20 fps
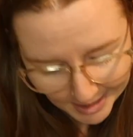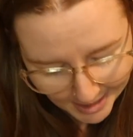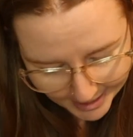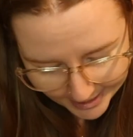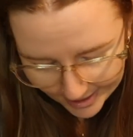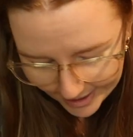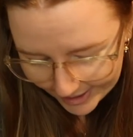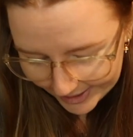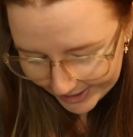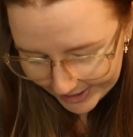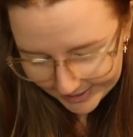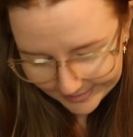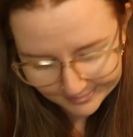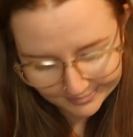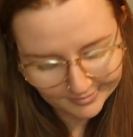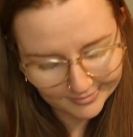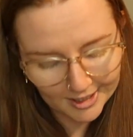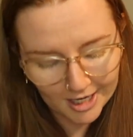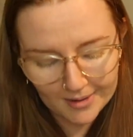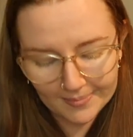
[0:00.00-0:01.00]
I got it.
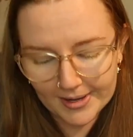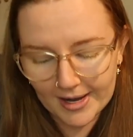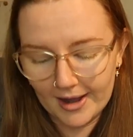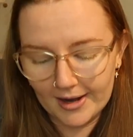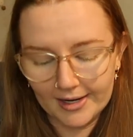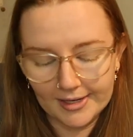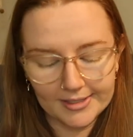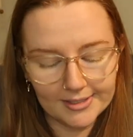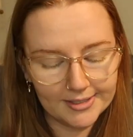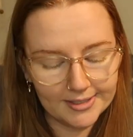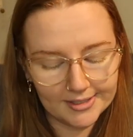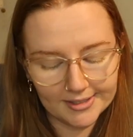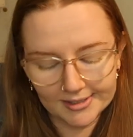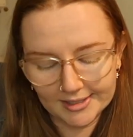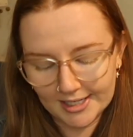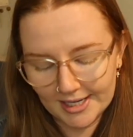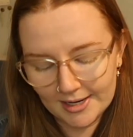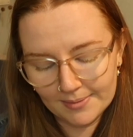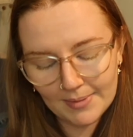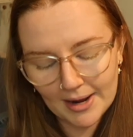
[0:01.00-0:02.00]
I'll be honest
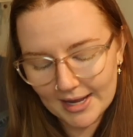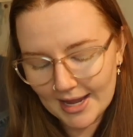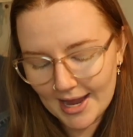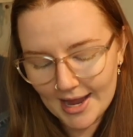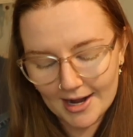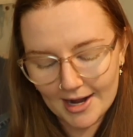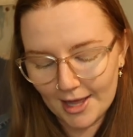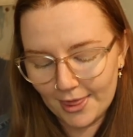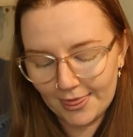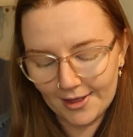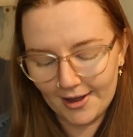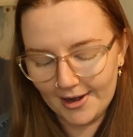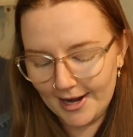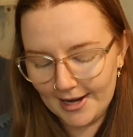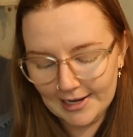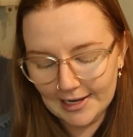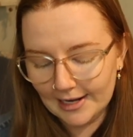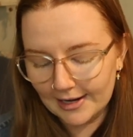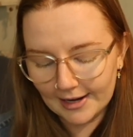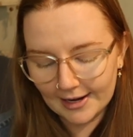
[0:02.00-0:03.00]
in my head, I thought I
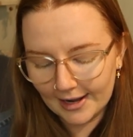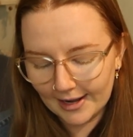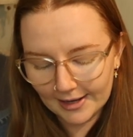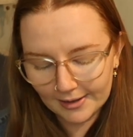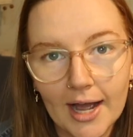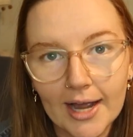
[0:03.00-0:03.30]
needed it.